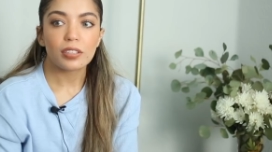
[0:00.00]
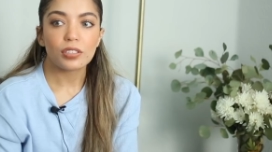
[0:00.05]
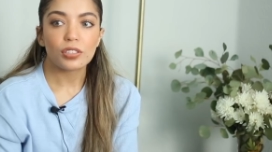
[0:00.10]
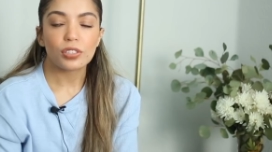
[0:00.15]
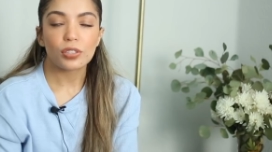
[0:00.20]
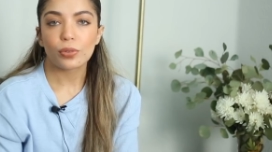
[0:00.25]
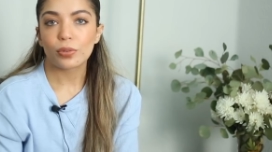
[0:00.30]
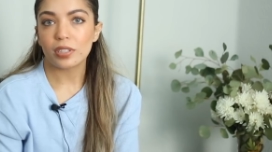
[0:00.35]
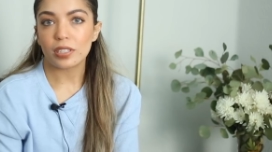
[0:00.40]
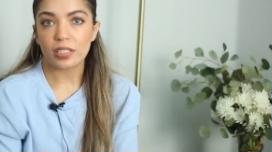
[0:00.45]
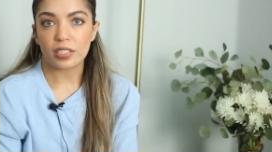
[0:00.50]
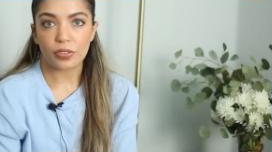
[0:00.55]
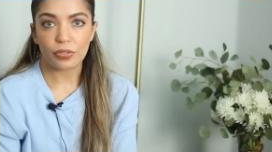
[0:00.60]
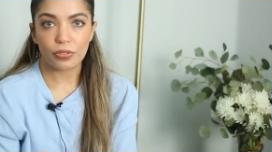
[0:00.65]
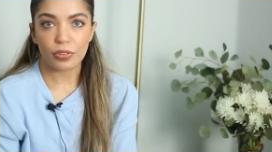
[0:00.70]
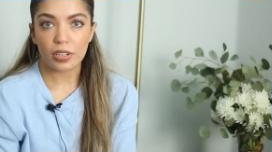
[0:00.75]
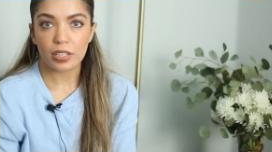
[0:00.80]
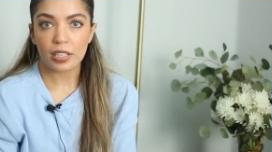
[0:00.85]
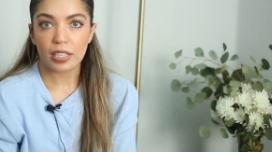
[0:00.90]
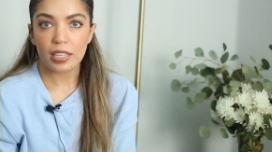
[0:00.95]
do it
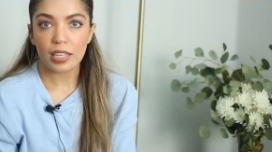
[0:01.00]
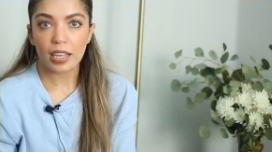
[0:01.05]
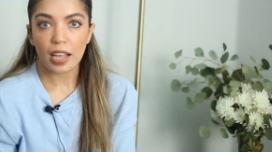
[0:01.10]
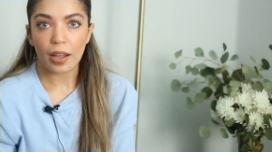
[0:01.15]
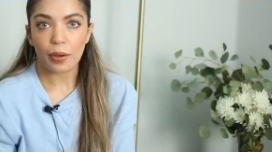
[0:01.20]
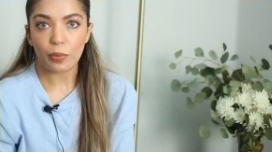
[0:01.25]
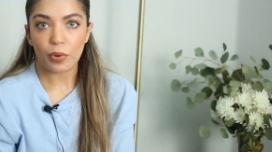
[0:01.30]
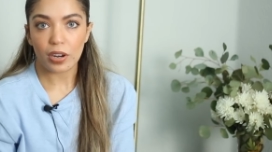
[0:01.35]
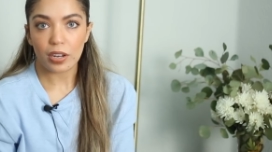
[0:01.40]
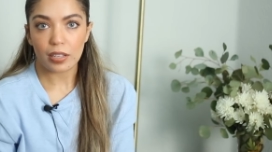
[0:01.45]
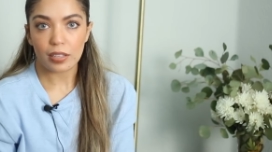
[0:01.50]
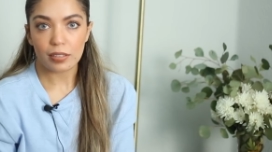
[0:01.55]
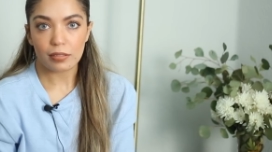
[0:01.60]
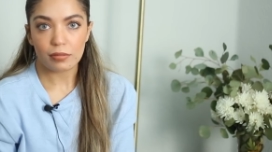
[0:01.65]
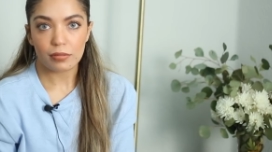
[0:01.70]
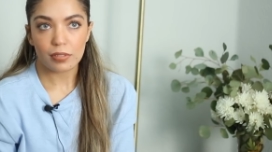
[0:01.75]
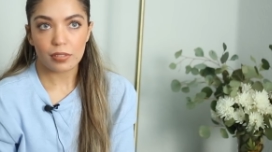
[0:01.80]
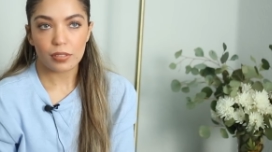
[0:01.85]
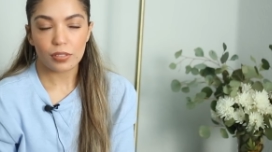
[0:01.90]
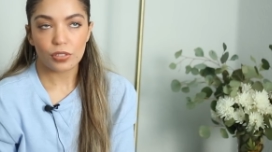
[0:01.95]
differently. I want to
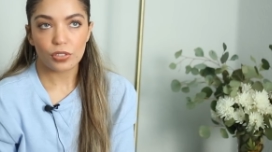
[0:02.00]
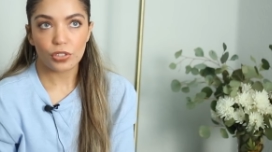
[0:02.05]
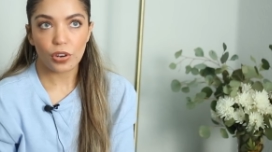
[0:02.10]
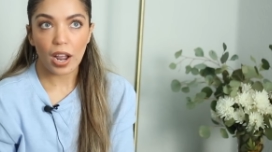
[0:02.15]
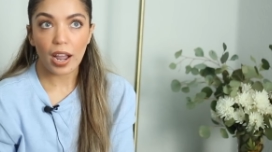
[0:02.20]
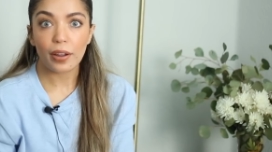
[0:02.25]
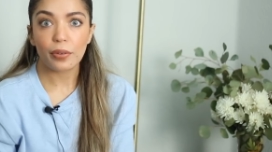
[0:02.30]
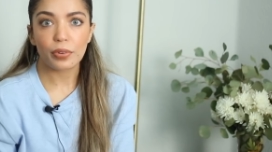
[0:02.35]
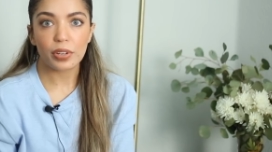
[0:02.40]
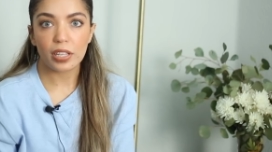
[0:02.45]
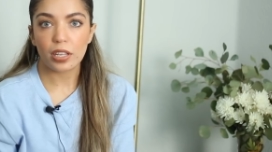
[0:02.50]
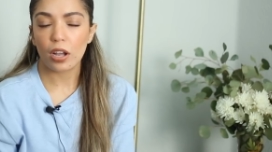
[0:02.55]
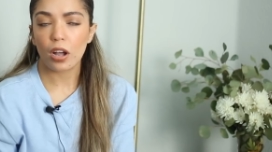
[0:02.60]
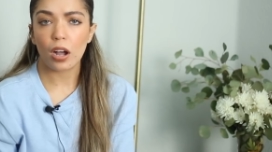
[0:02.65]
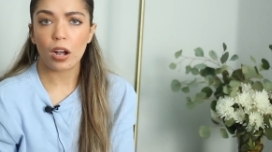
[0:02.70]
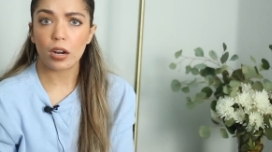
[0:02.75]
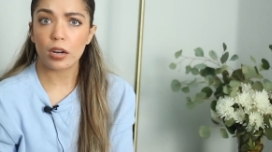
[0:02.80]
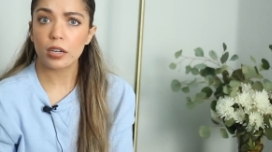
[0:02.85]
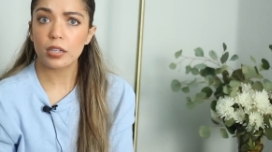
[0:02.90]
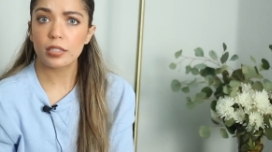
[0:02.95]
try really
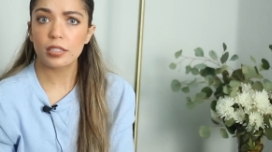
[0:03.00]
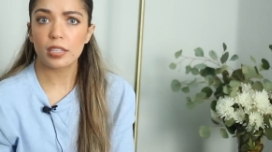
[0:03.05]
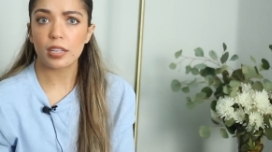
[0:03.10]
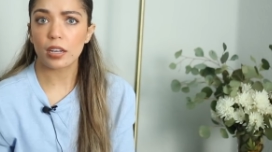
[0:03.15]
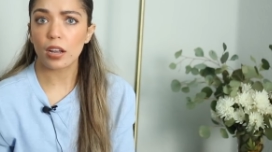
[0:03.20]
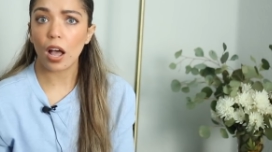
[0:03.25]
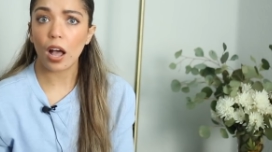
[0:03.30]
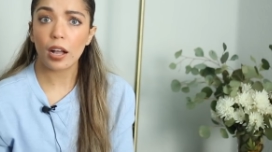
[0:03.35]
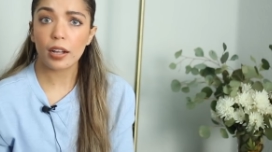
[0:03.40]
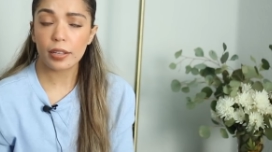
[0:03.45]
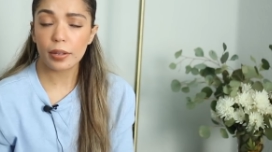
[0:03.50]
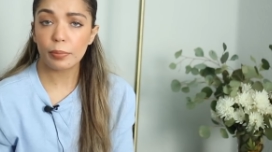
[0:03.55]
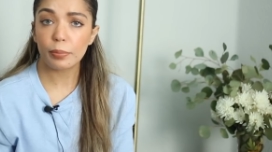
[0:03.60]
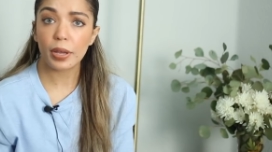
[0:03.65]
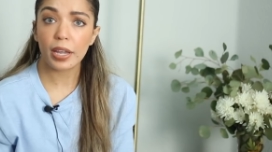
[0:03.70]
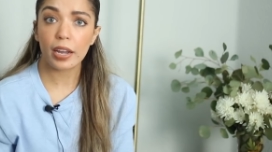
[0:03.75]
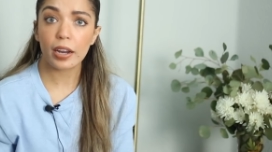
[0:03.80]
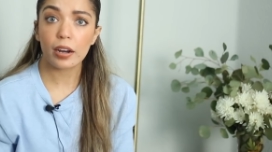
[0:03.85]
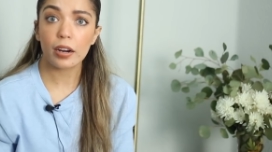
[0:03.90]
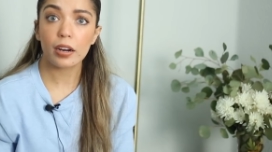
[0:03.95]
hard to not
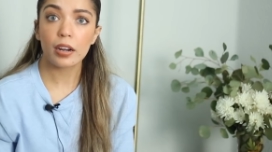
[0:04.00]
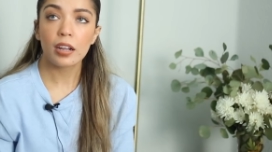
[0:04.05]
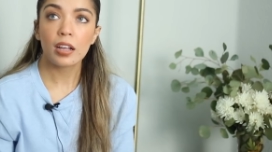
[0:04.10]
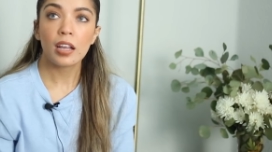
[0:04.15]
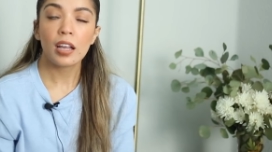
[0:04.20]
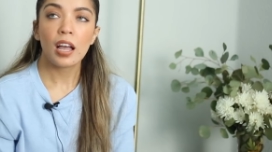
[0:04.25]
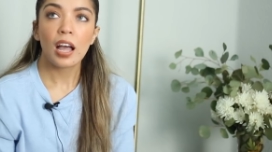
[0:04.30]
compare.